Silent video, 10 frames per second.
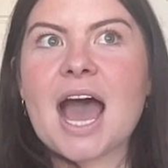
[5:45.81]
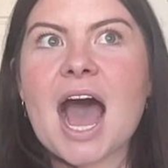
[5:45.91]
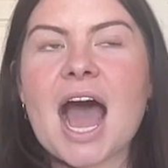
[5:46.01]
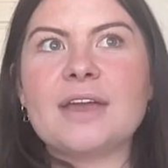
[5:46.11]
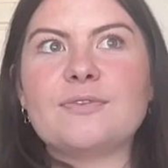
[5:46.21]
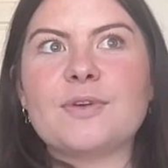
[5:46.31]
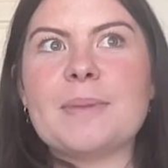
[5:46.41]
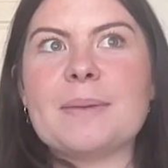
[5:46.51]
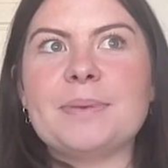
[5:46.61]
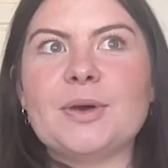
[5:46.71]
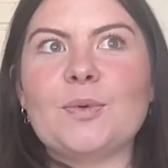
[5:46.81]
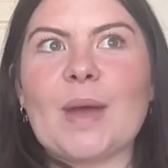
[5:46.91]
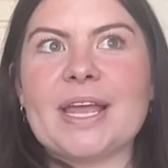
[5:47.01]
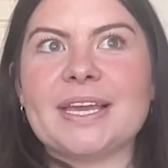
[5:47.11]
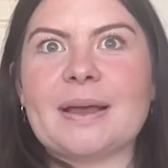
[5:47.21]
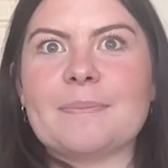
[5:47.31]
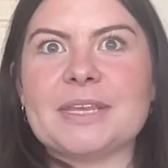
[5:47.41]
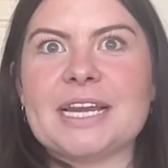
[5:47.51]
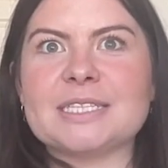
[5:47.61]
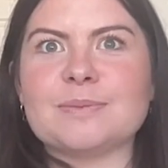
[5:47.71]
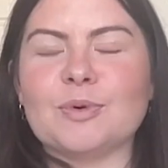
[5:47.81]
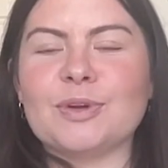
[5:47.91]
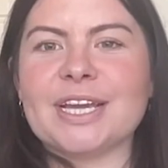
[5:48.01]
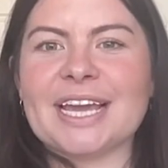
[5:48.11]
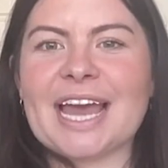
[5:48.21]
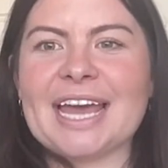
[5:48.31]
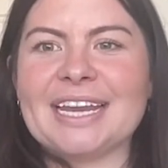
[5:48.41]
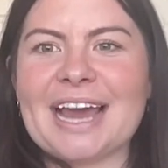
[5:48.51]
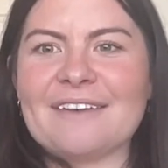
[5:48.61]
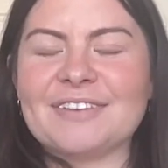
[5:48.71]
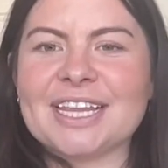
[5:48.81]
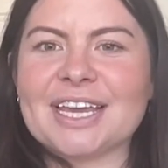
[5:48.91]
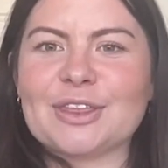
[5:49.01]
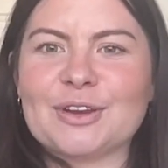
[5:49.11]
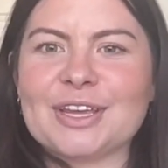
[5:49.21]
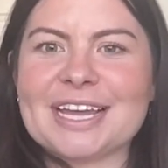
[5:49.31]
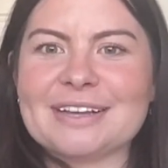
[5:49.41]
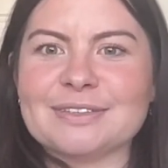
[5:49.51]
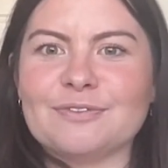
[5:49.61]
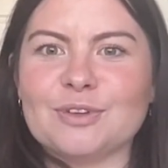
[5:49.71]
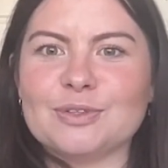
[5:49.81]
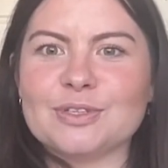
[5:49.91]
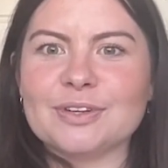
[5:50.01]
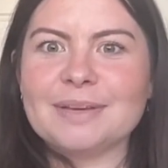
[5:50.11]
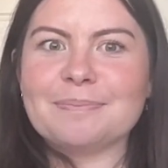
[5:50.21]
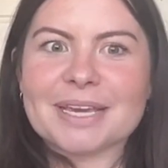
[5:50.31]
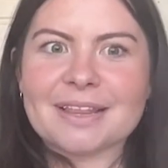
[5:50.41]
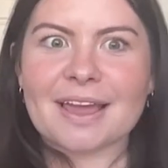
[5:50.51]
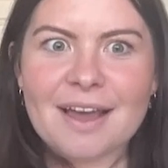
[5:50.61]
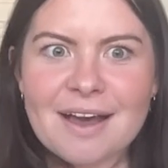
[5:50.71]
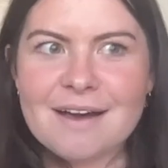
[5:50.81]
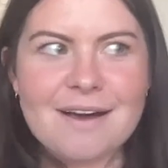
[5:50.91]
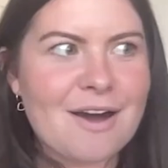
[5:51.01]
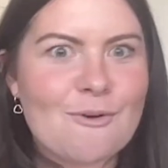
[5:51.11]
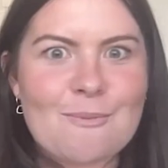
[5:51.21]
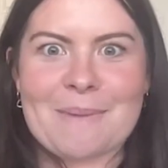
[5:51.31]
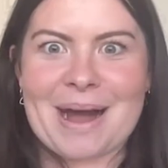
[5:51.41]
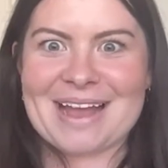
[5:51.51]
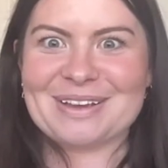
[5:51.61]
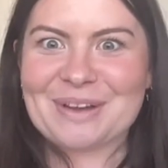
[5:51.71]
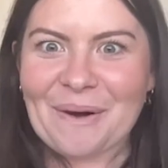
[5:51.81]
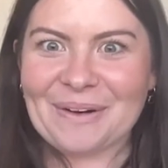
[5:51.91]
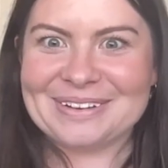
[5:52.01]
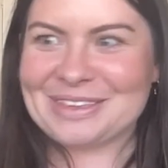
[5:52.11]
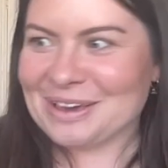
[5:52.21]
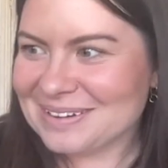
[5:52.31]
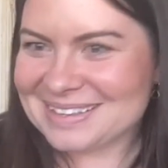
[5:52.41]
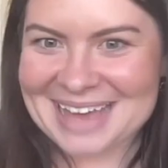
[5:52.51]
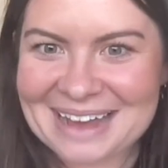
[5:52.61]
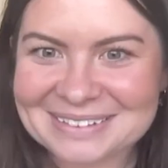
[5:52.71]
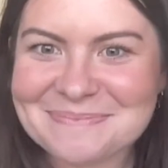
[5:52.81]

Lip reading: I remember waking up the next morning and having like 30,000 views on it and being like, oh my God, 30,000